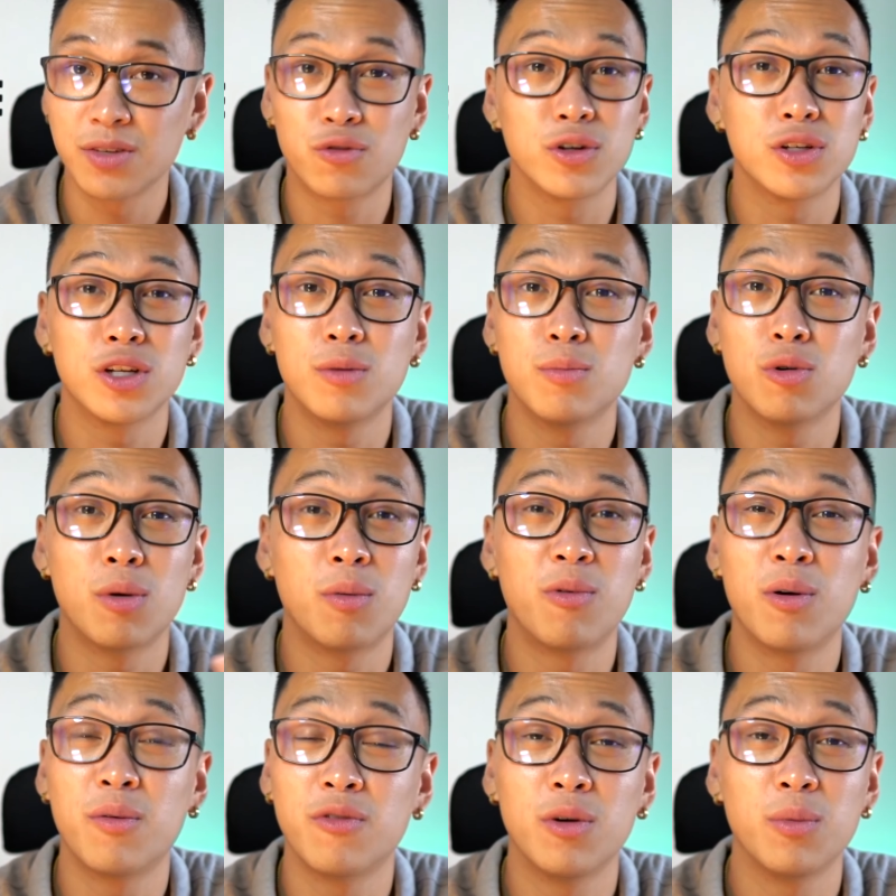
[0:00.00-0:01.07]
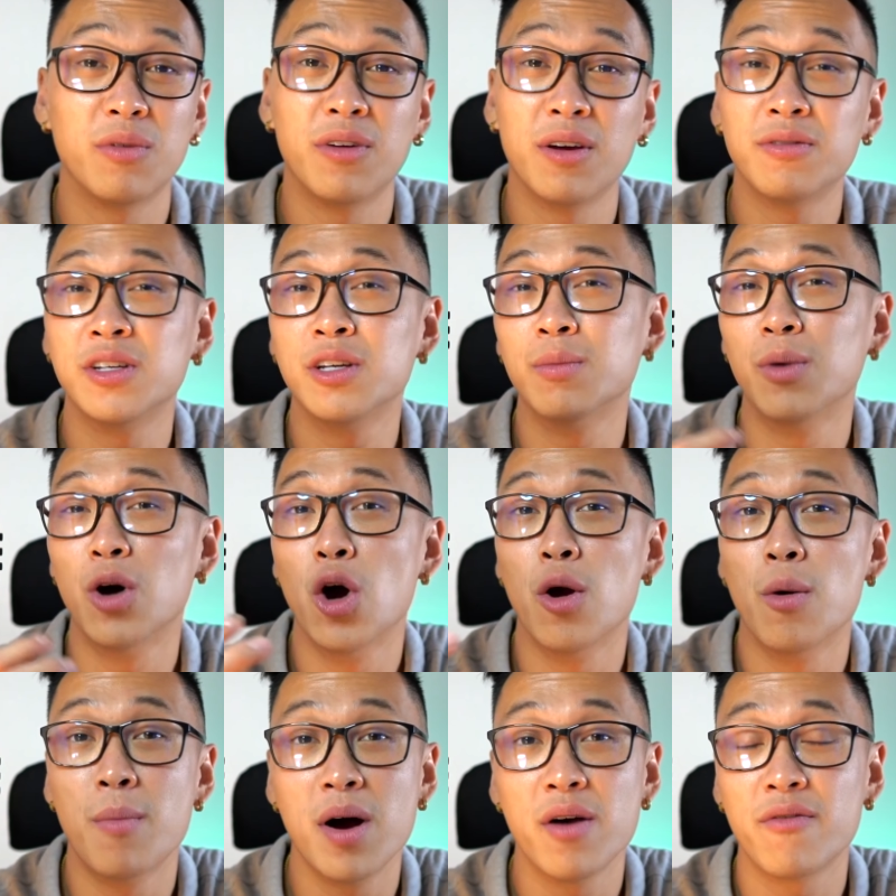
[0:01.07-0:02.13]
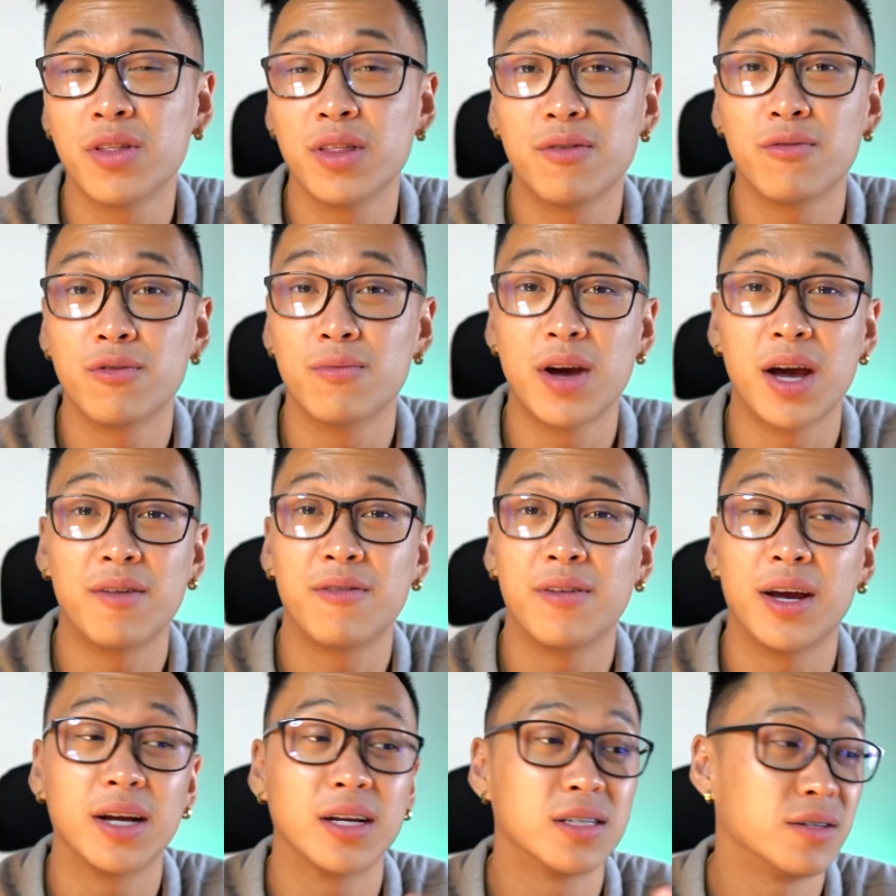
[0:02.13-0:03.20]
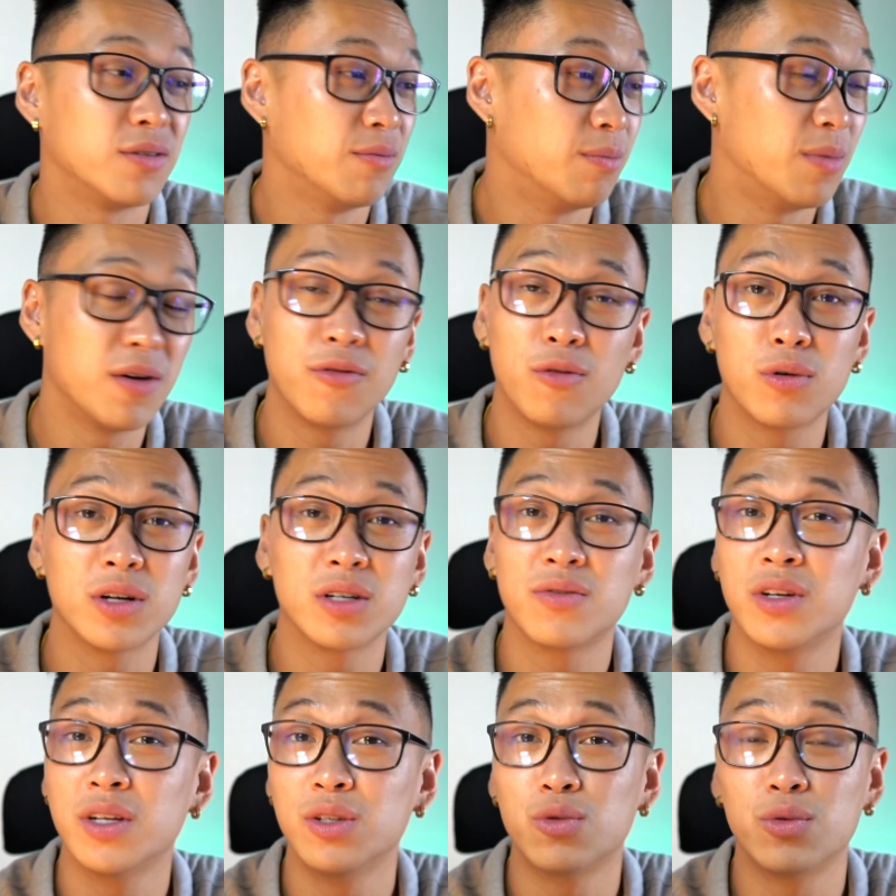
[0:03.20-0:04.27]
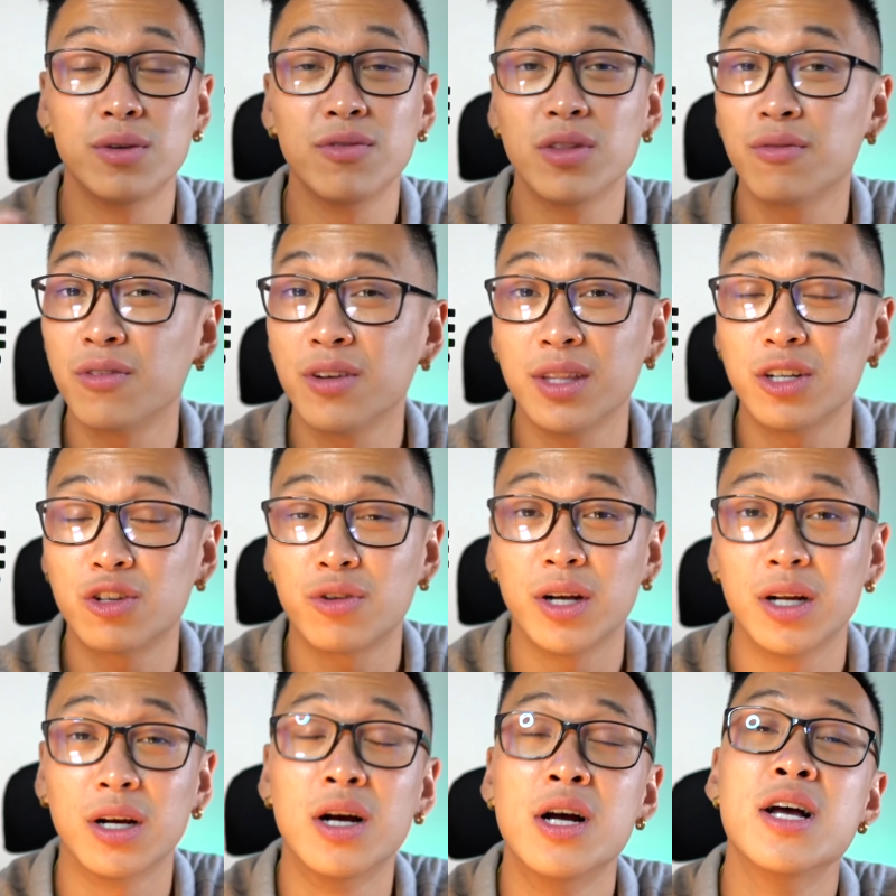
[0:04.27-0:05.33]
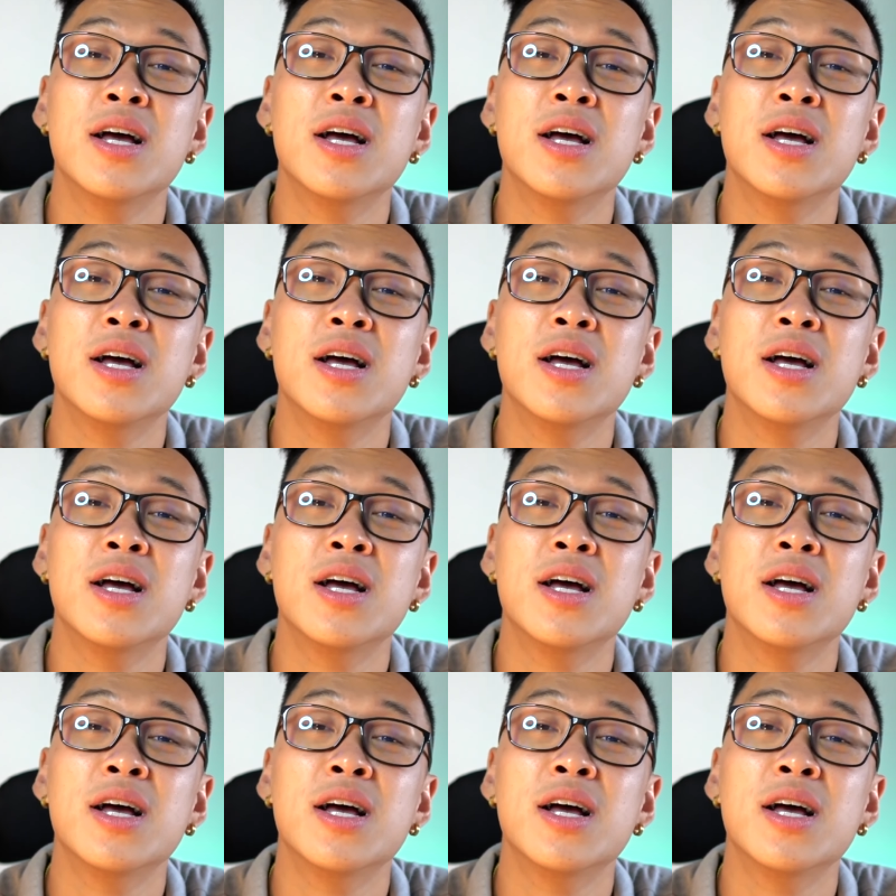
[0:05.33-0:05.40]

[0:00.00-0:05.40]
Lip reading: For example, a prop firm with FTMO, MyFundedFX, MyForex funds, or even the Funded Trader,